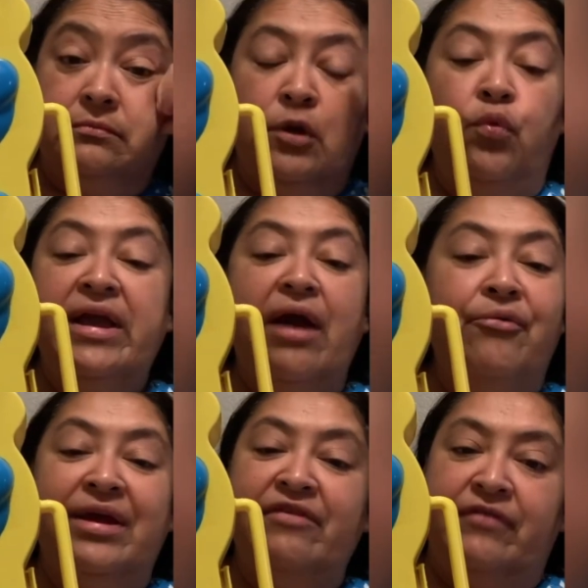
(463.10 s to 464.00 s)
We got
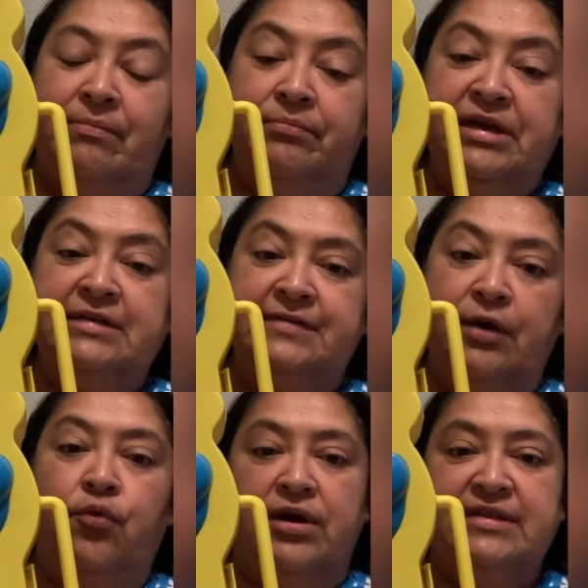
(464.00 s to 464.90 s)
rid of them because they
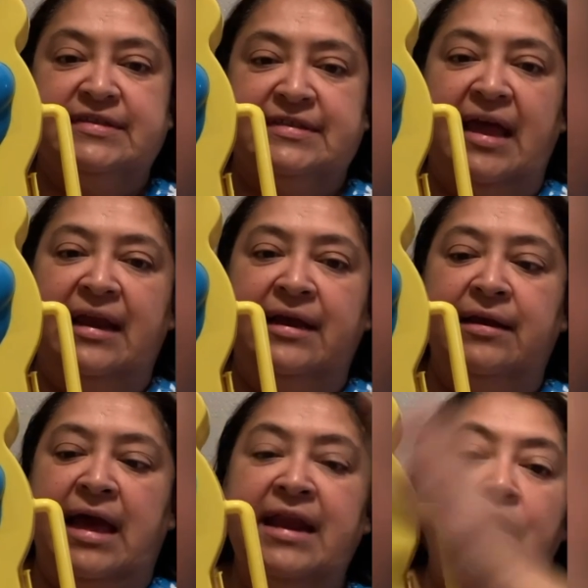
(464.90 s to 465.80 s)
weren't
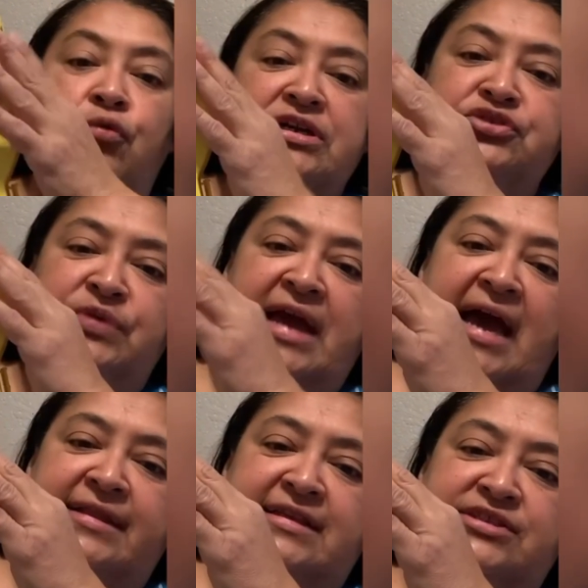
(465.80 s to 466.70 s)
selling, and I wish we
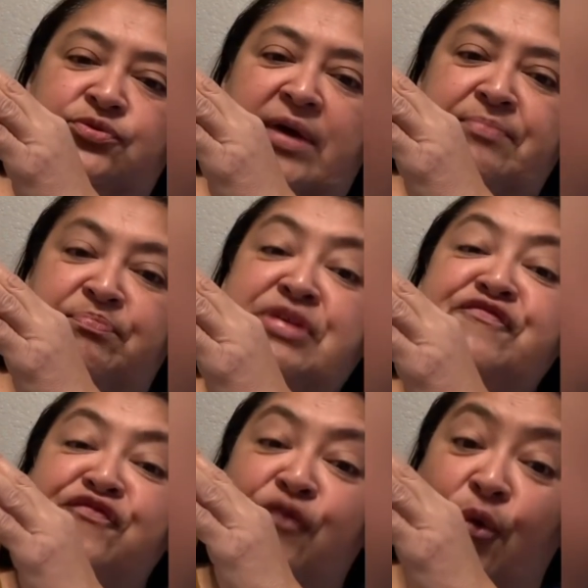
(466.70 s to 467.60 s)
had this one
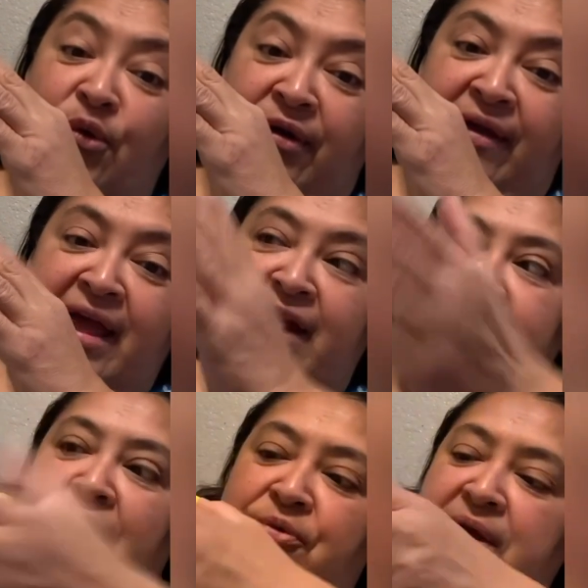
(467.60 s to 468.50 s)
before.
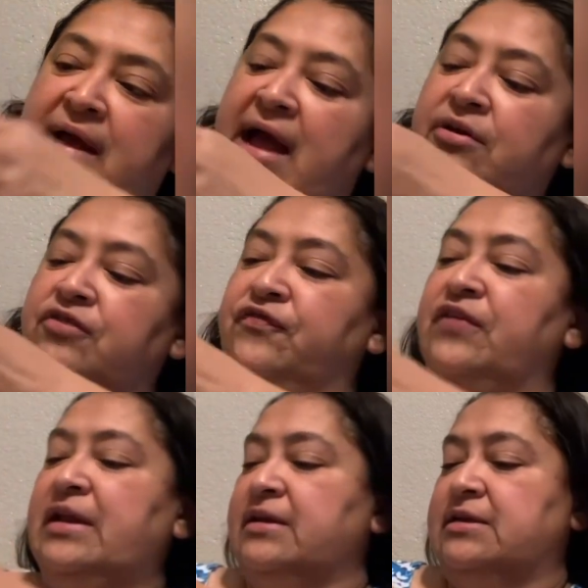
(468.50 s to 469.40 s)
That way I could
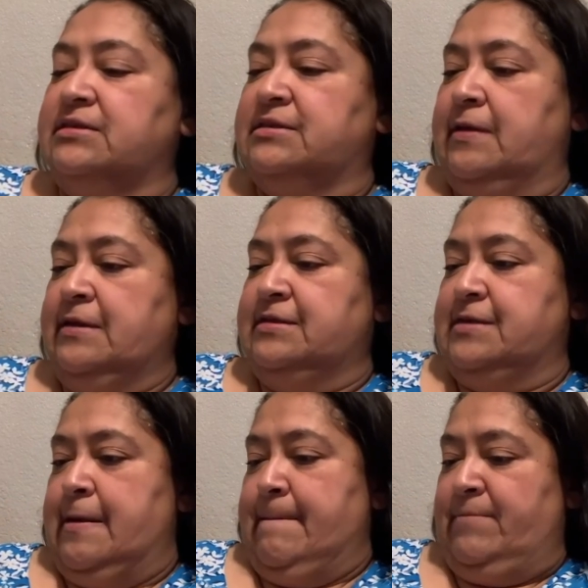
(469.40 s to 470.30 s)
fill it, because it's,
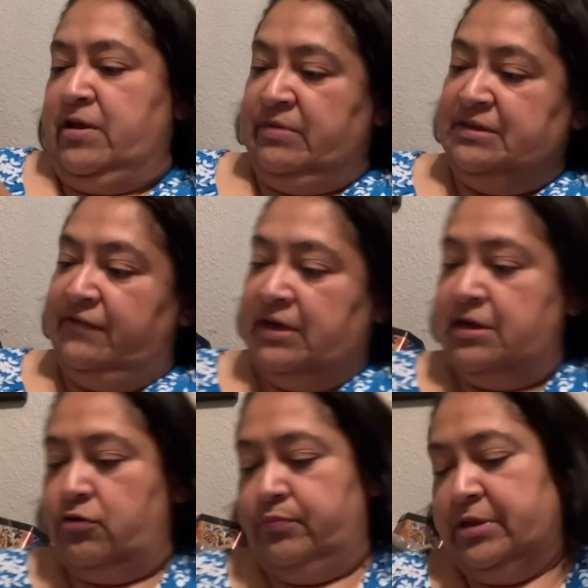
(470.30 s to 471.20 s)
let me see if I
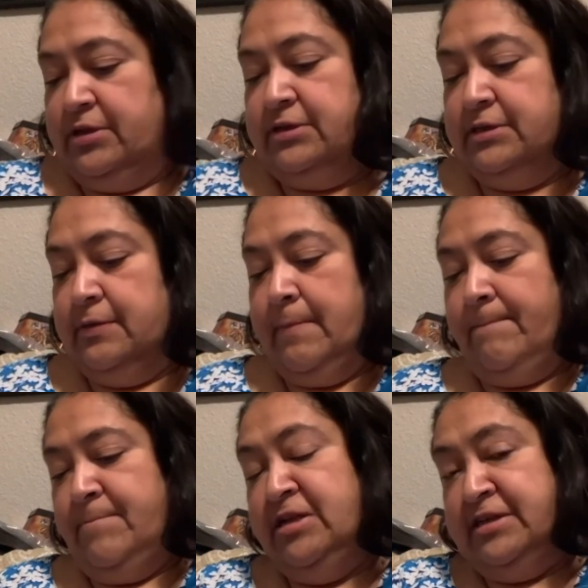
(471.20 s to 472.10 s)
can open this.
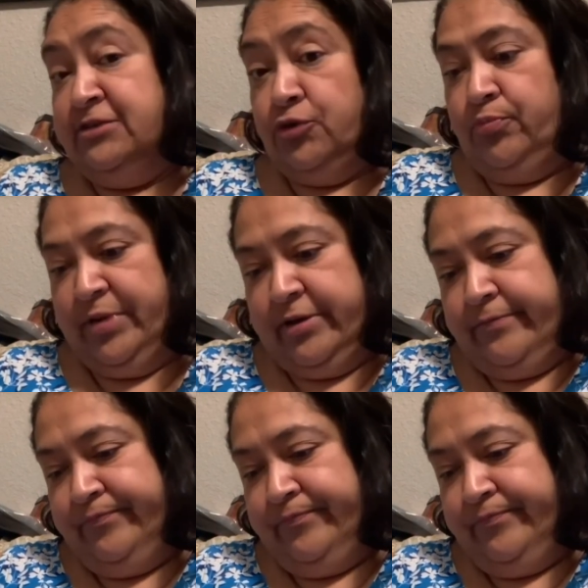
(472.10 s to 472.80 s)
It does open.